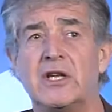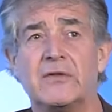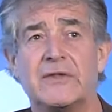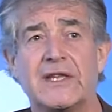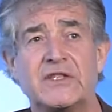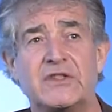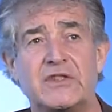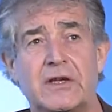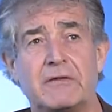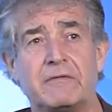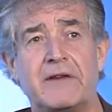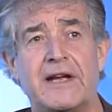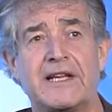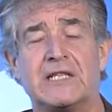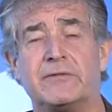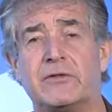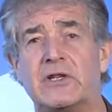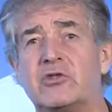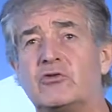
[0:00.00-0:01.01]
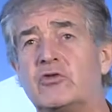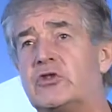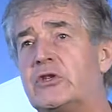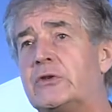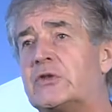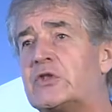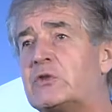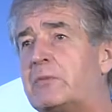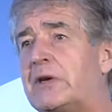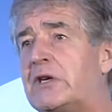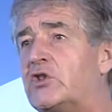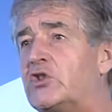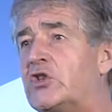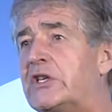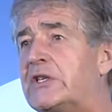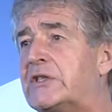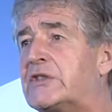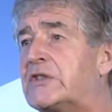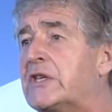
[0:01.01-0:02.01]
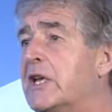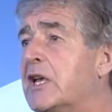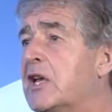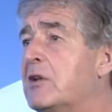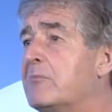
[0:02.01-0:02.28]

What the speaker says: There's the effect of introduced species.